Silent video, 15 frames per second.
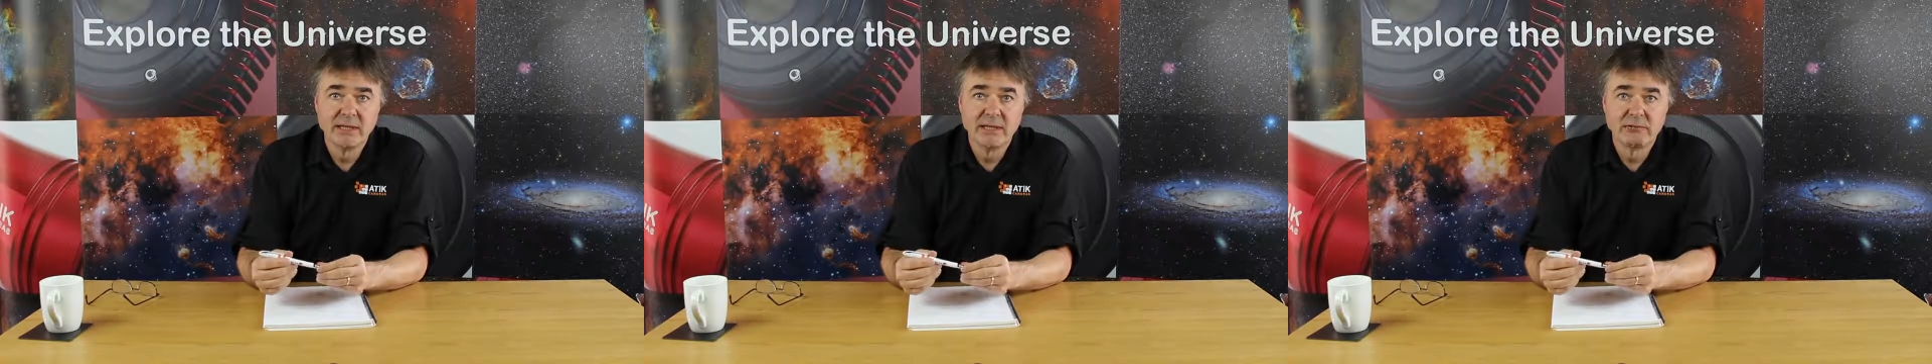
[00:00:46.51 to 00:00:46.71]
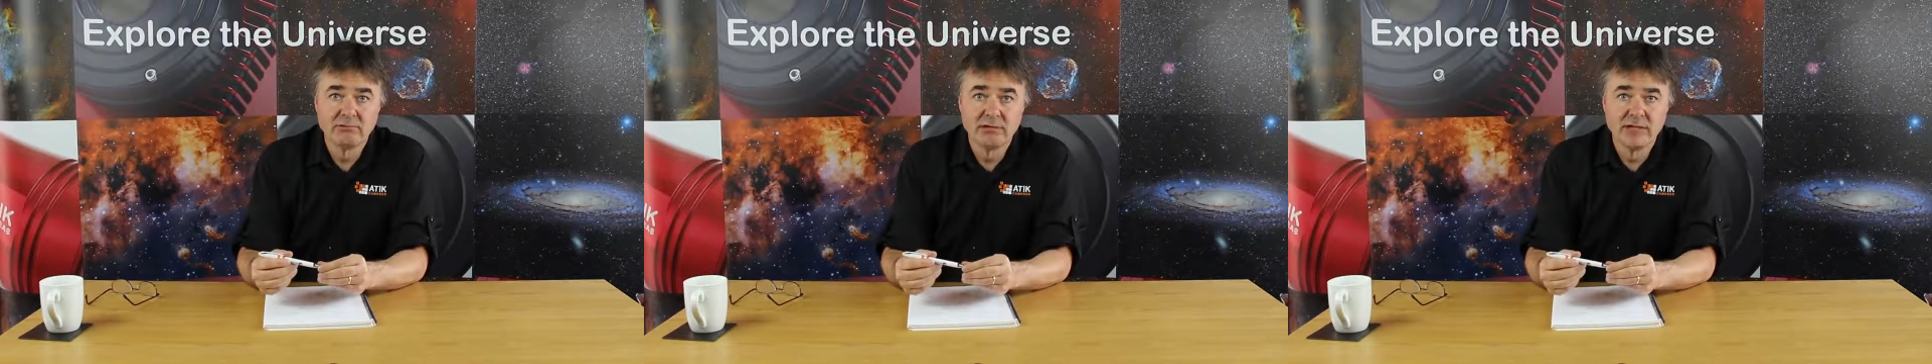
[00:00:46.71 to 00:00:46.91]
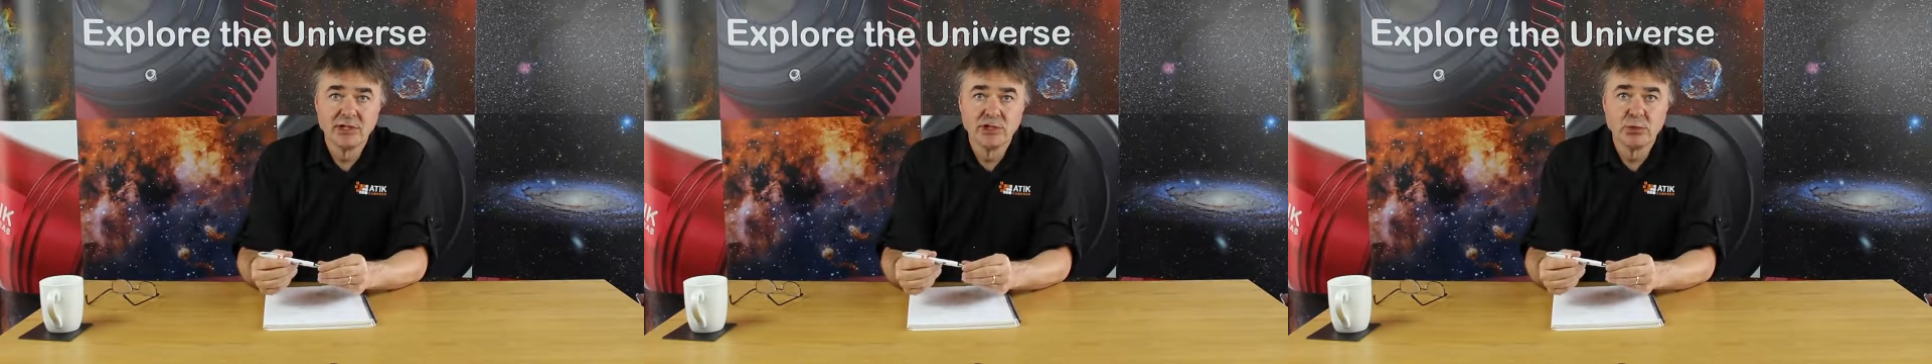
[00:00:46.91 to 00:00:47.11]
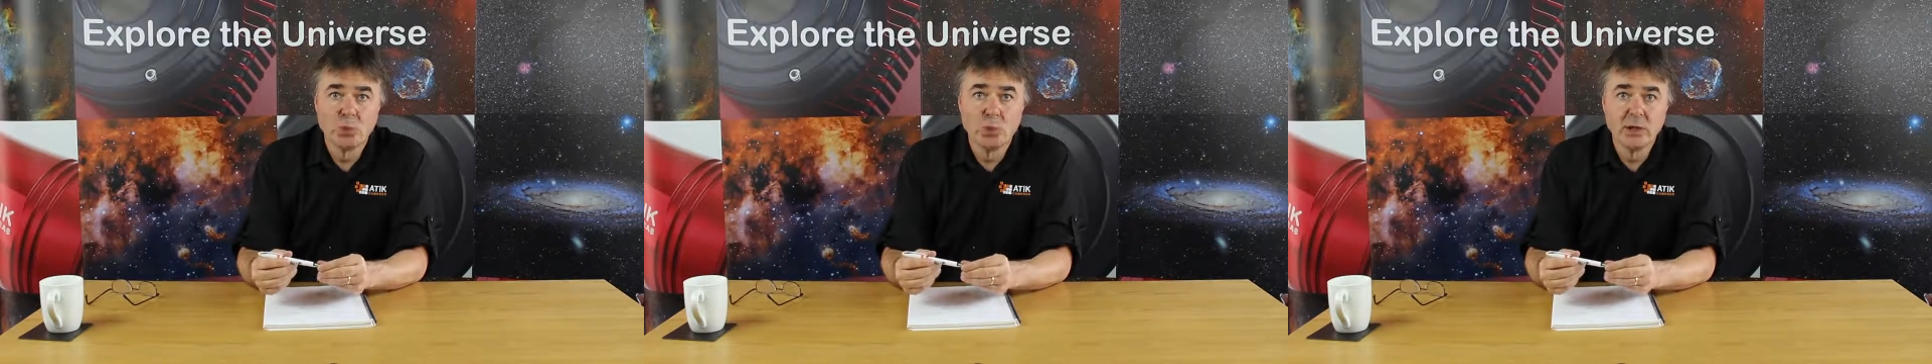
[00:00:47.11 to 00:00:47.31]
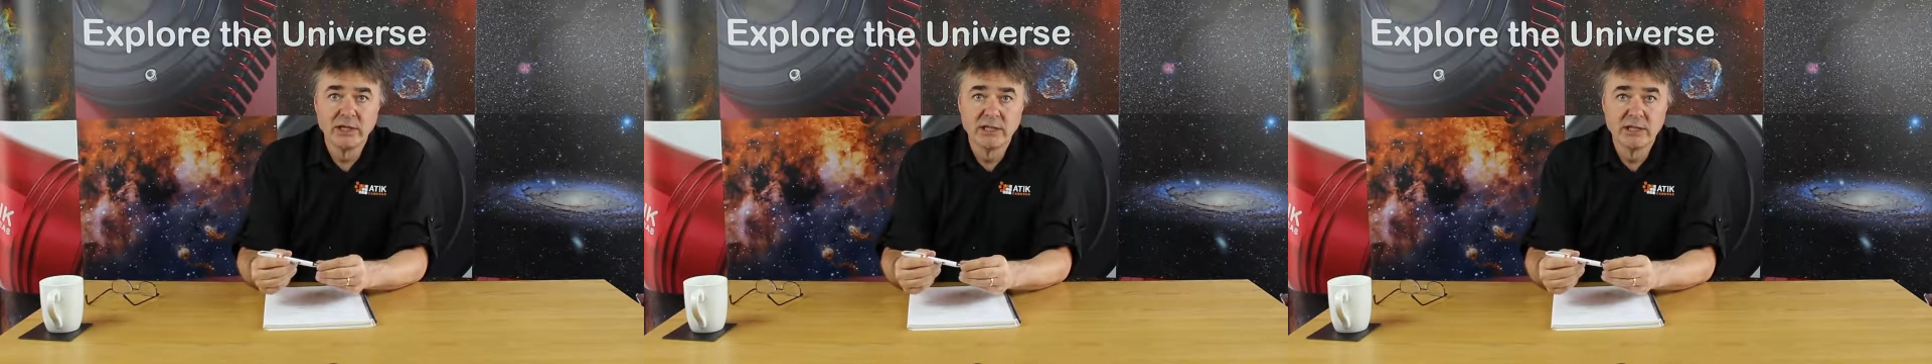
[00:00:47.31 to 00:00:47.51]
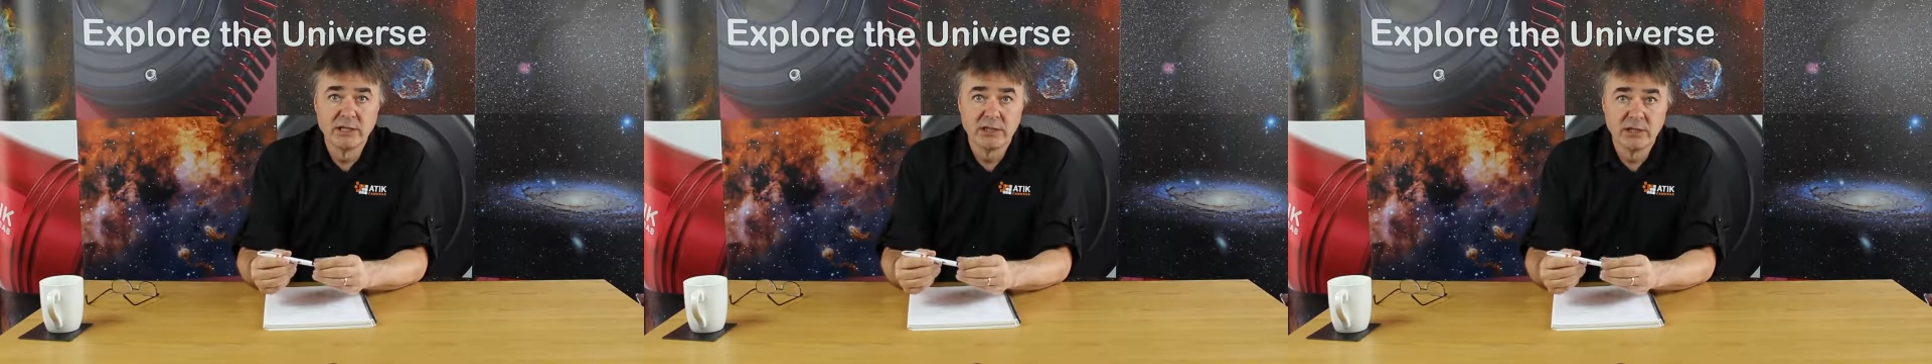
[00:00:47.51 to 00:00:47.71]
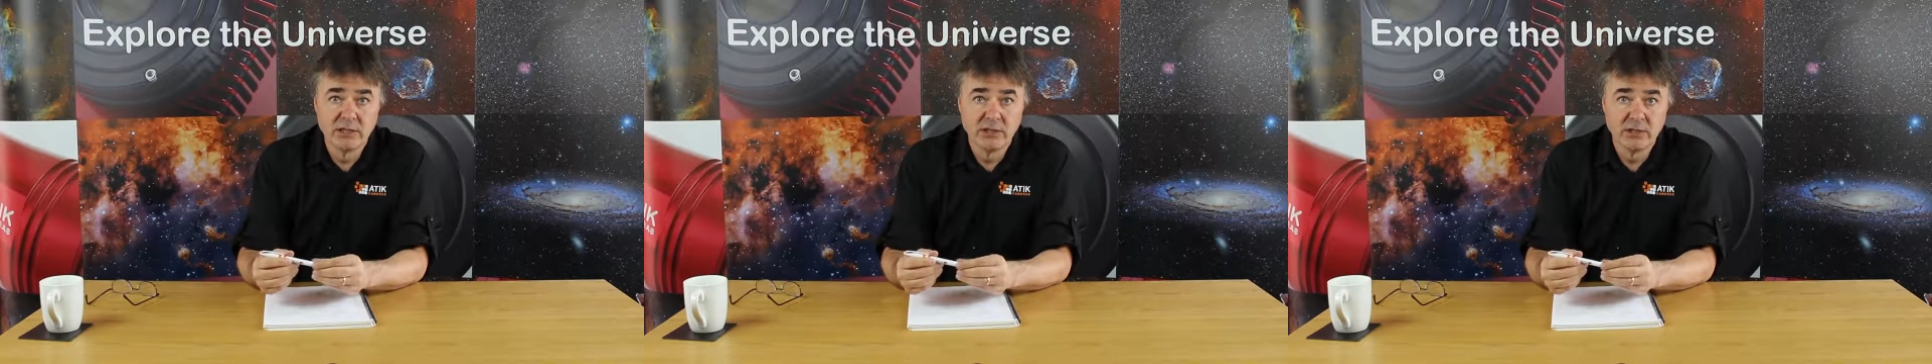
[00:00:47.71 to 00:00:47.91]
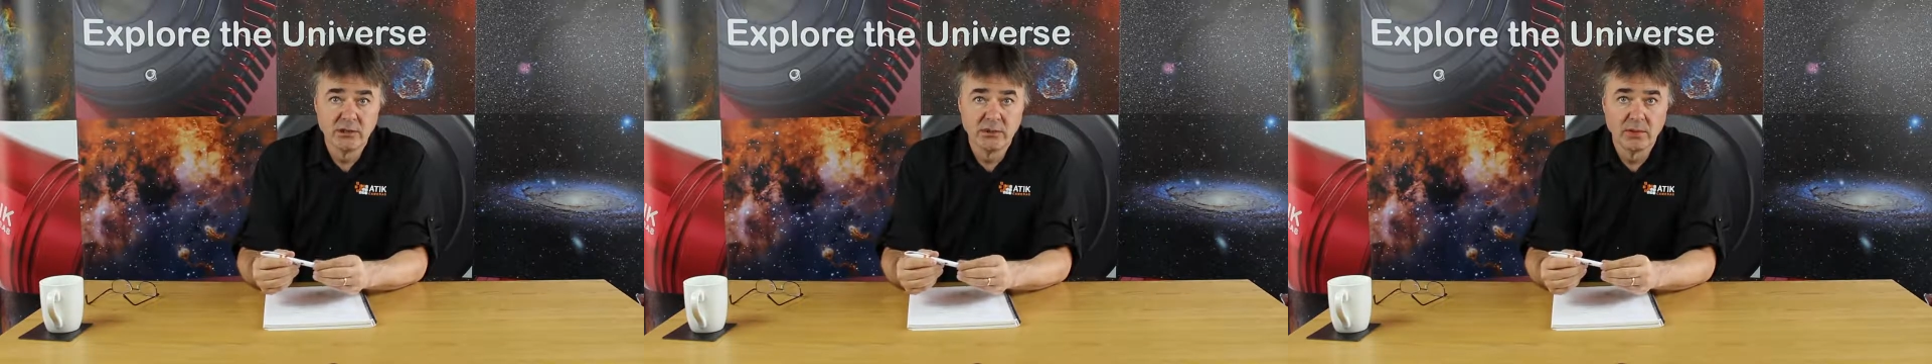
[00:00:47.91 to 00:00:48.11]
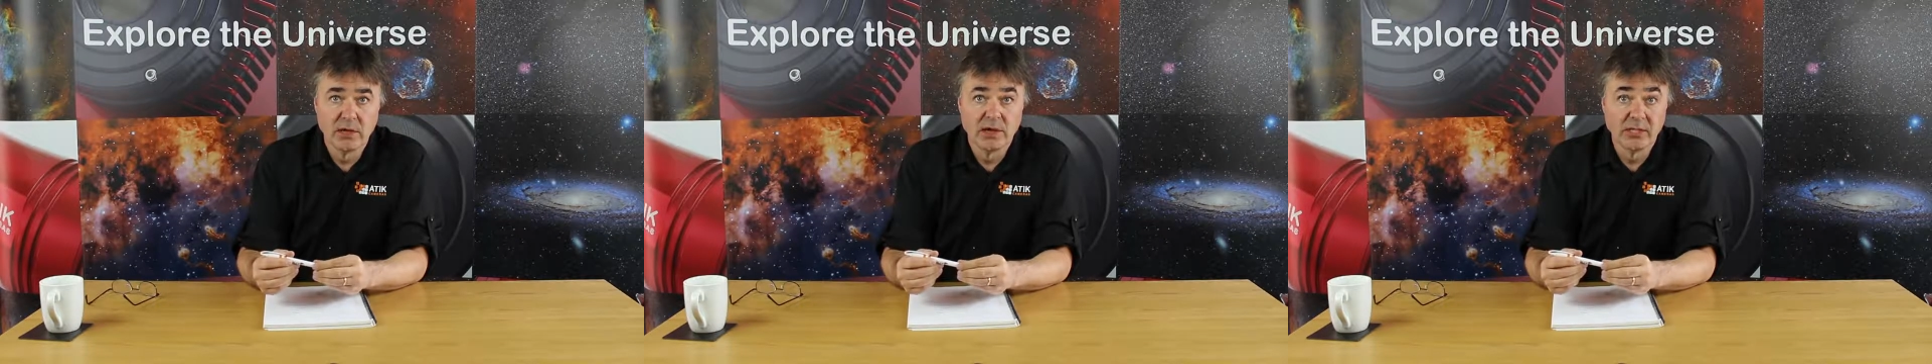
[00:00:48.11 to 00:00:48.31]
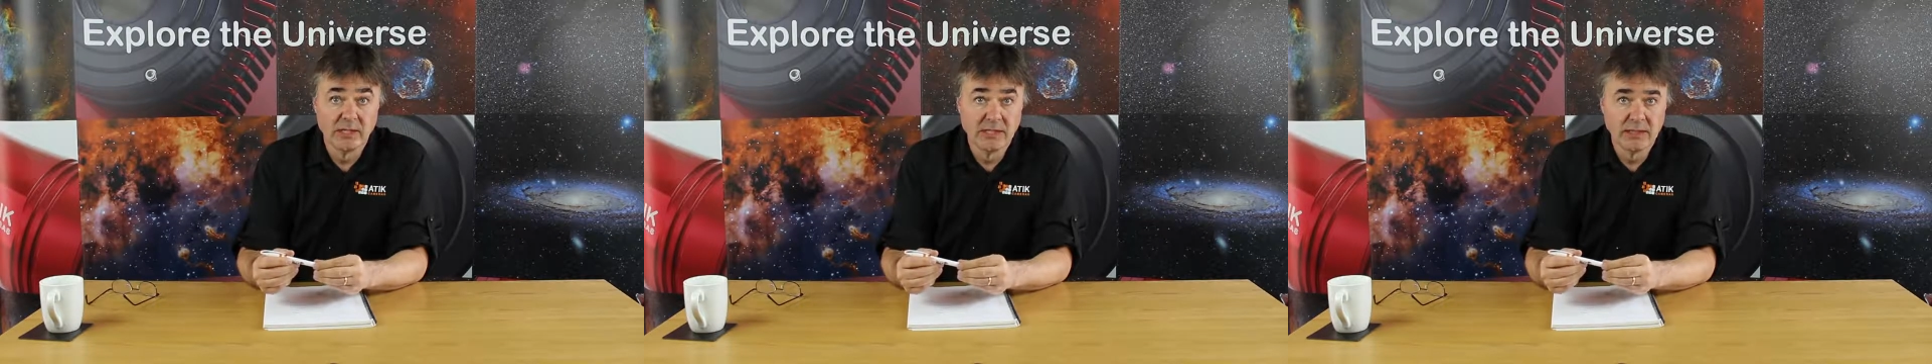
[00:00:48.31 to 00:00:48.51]
in the range 1 to 2,
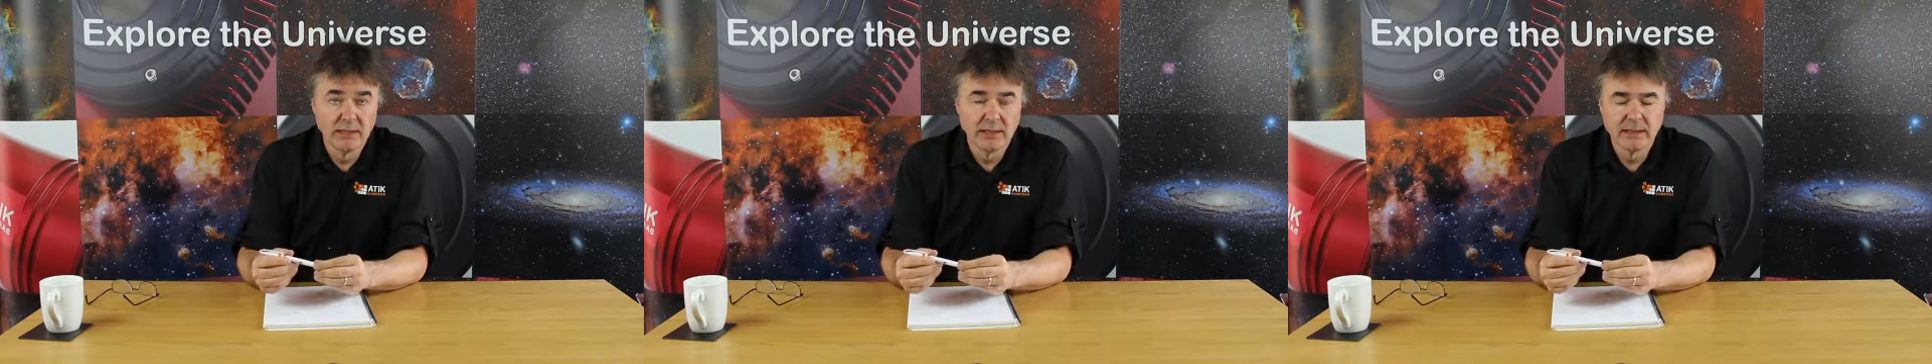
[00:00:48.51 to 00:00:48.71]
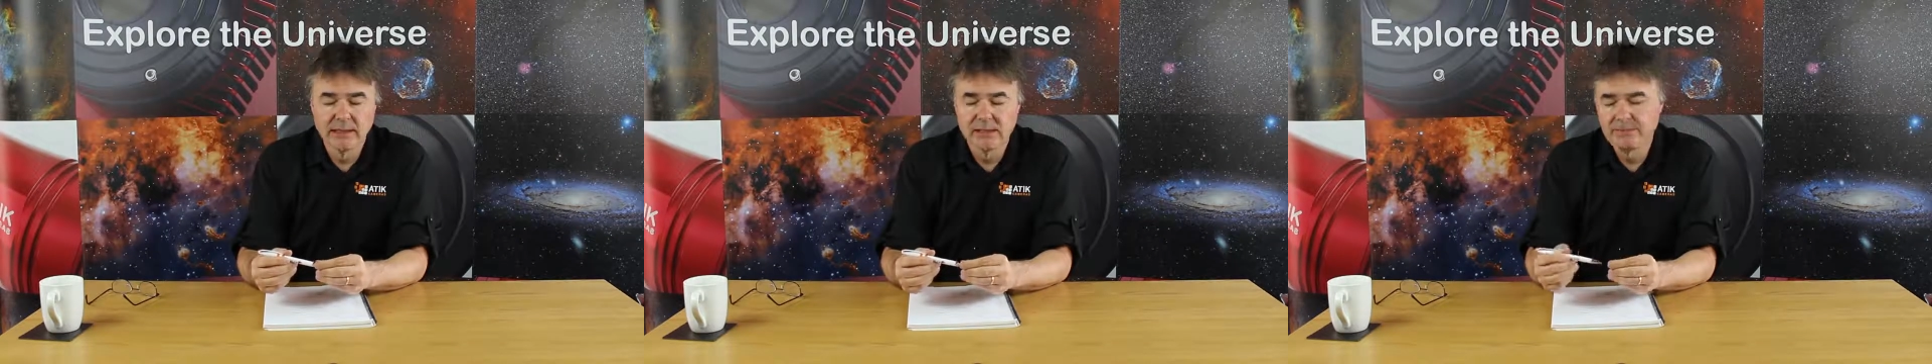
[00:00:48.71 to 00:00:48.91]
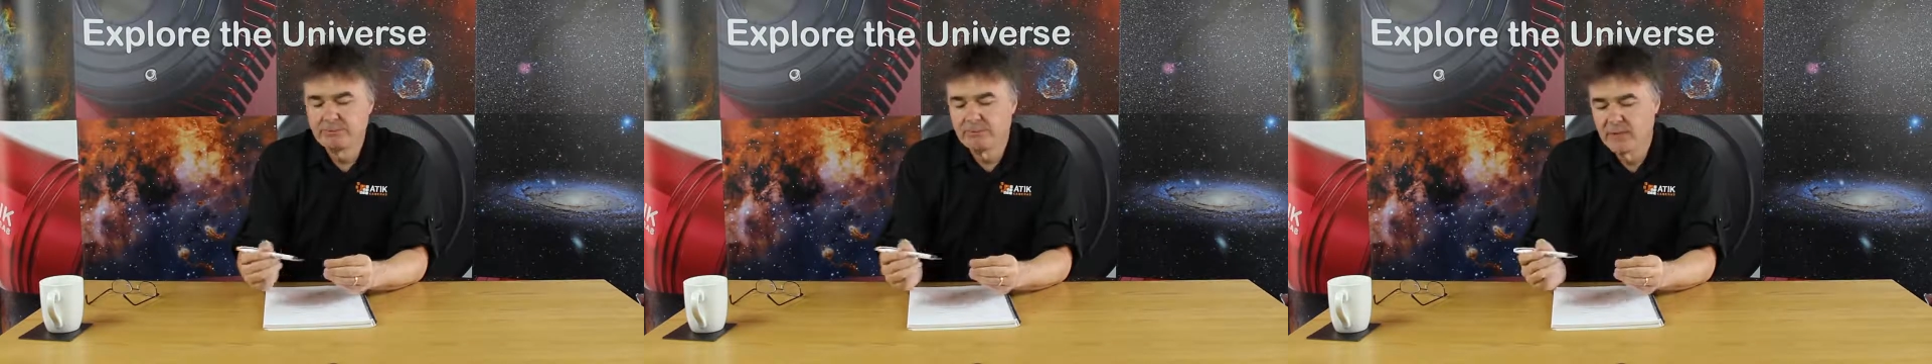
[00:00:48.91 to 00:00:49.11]
ideally.